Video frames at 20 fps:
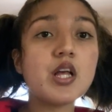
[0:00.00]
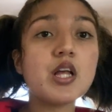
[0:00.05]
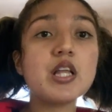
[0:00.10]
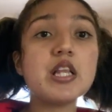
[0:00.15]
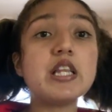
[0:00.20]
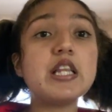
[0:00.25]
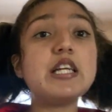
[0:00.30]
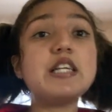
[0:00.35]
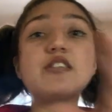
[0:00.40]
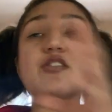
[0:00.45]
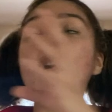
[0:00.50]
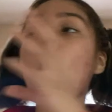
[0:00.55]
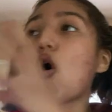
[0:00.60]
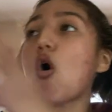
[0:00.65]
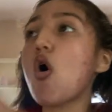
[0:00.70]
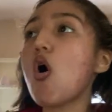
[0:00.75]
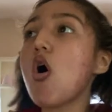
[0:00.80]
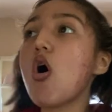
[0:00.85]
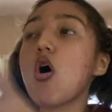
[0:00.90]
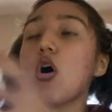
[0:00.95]
These
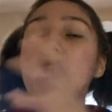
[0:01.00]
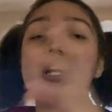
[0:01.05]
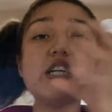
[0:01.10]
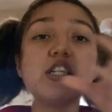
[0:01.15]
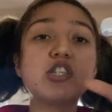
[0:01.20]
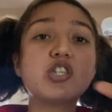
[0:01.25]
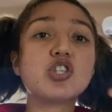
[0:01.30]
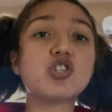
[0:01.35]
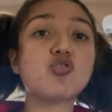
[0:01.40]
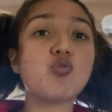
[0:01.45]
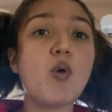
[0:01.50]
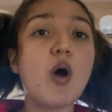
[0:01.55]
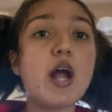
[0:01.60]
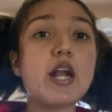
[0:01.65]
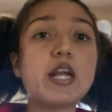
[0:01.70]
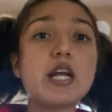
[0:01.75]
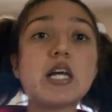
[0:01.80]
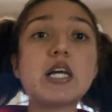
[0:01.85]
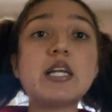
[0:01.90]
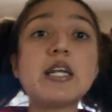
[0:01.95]
all intertwine
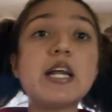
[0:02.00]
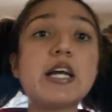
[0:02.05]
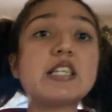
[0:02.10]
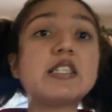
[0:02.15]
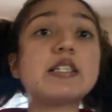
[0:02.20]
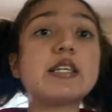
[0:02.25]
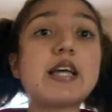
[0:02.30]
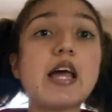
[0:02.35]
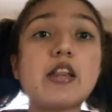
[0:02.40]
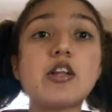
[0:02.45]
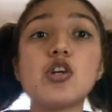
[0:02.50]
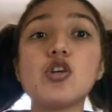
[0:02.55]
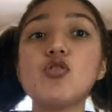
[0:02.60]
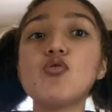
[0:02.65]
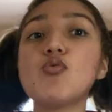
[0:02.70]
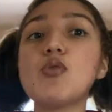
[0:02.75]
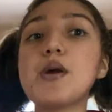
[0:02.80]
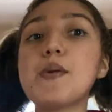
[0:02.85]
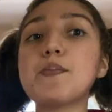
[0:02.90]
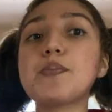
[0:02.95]
and connect together.
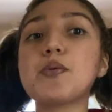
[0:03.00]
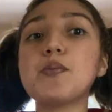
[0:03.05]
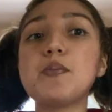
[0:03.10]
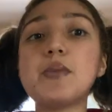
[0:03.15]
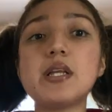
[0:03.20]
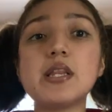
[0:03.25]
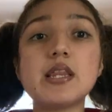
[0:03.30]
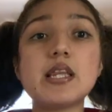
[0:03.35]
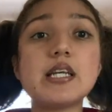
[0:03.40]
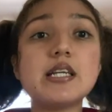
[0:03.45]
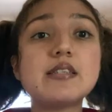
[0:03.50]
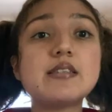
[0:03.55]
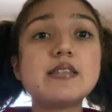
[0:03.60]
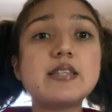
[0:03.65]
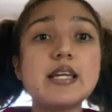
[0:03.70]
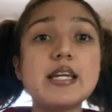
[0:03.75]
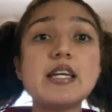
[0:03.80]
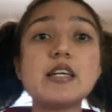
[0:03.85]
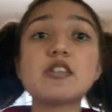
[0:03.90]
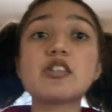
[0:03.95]
You implement these
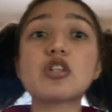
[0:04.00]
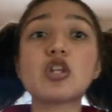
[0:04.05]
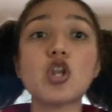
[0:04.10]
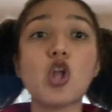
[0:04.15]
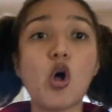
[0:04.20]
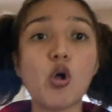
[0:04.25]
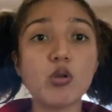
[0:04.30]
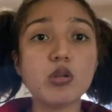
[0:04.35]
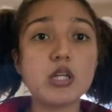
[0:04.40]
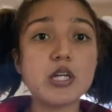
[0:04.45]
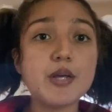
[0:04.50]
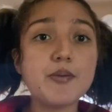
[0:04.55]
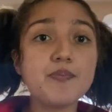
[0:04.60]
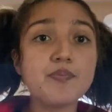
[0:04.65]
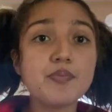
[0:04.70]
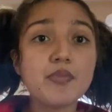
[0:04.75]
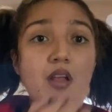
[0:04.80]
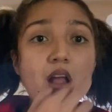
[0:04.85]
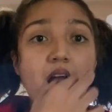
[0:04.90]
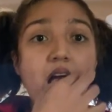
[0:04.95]
things slowly,
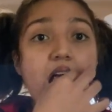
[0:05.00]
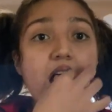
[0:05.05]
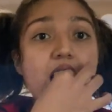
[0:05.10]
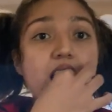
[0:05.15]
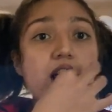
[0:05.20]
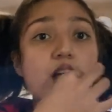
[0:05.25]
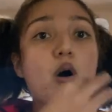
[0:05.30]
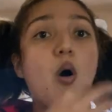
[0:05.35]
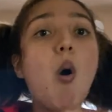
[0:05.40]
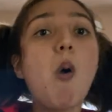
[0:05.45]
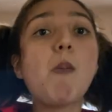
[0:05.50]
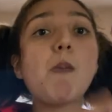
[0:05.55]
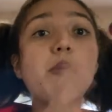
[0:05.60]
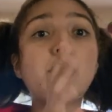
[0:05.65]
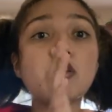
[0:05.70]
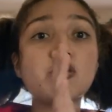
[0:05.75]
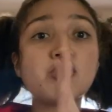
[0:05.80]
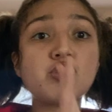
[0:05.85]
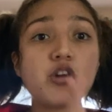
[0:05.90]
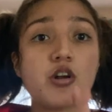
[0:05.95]

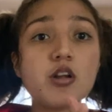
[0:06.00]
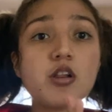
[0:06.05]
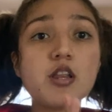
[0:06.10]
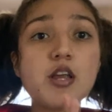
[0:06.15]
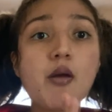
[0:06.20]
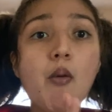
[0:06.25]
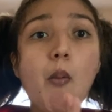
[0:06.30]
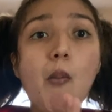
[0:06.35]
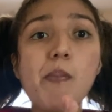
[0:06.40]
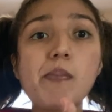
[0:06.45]
but surely,